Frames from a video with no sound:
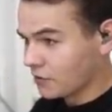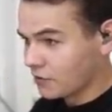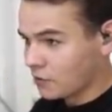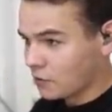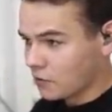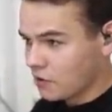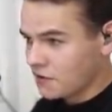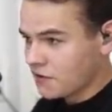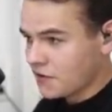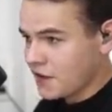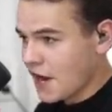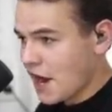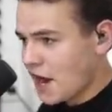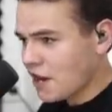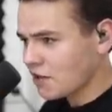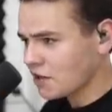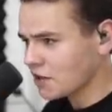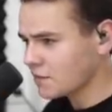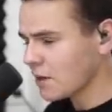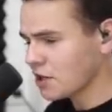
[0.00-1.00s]
Of course, the
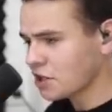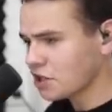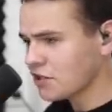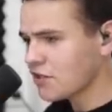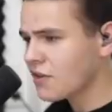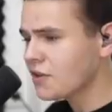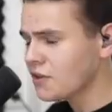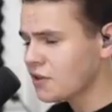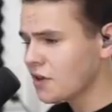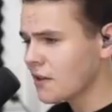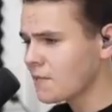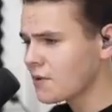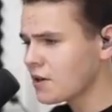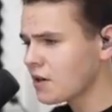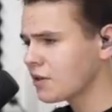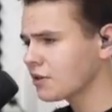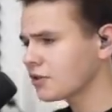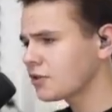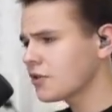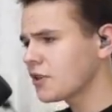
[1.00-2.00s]
air is much thinner up
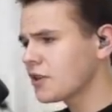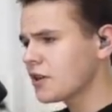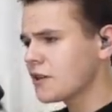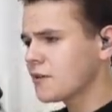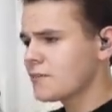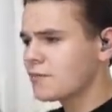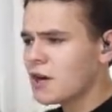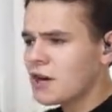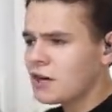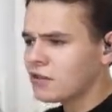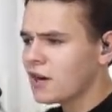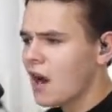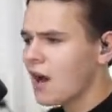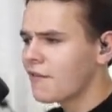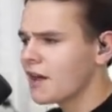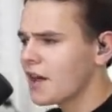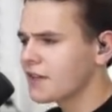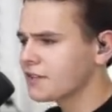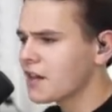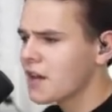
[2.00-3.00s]
here, so the
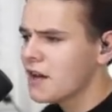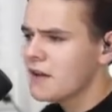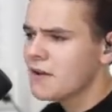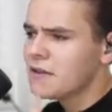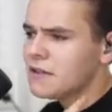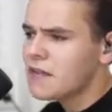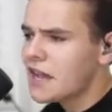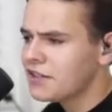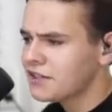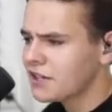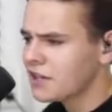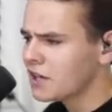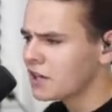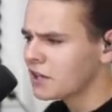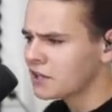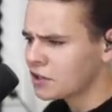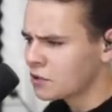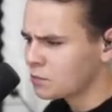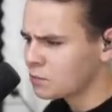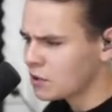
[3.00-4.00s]
aircraft has less
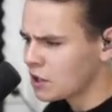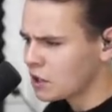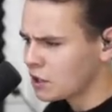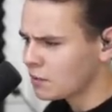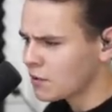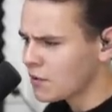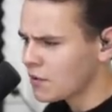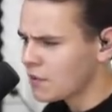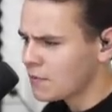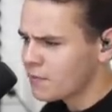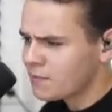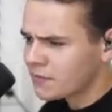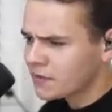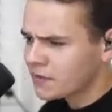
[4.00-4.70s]
air to work with.